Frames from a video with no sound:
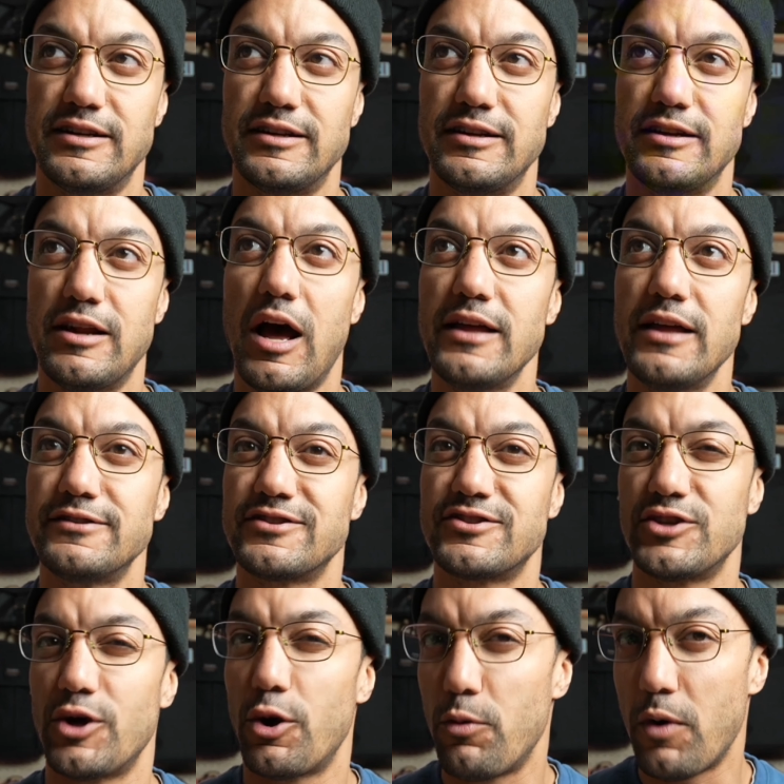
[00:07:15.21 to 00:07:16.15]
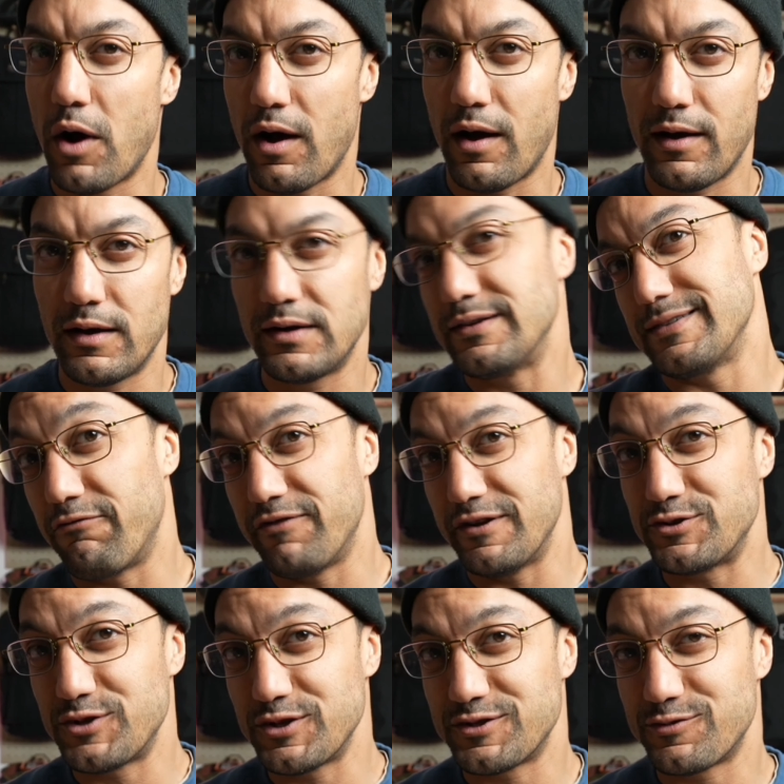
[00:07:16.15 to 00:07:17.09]
not so odd as a
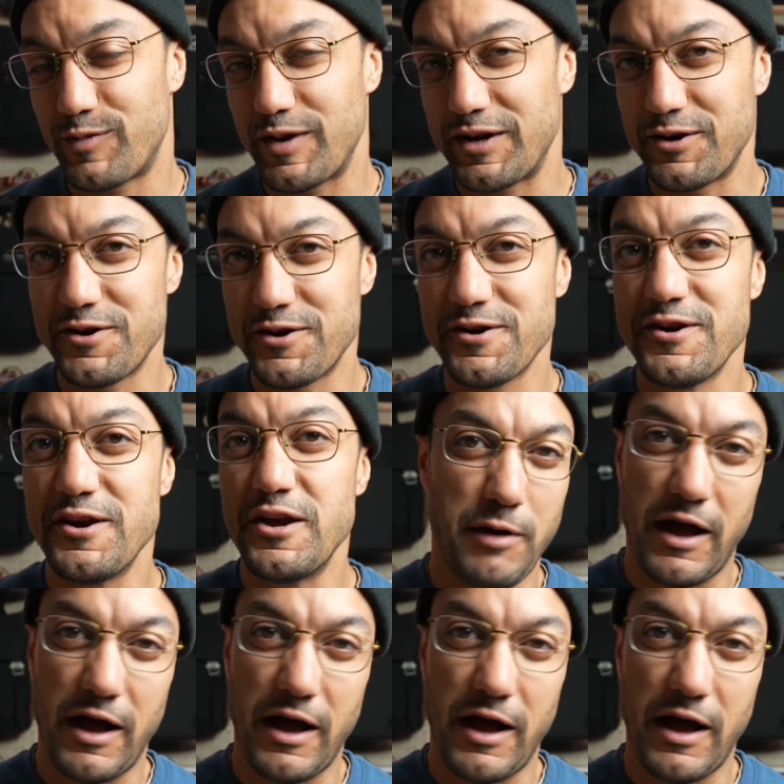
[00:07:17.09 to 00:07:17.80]
fidget spinner.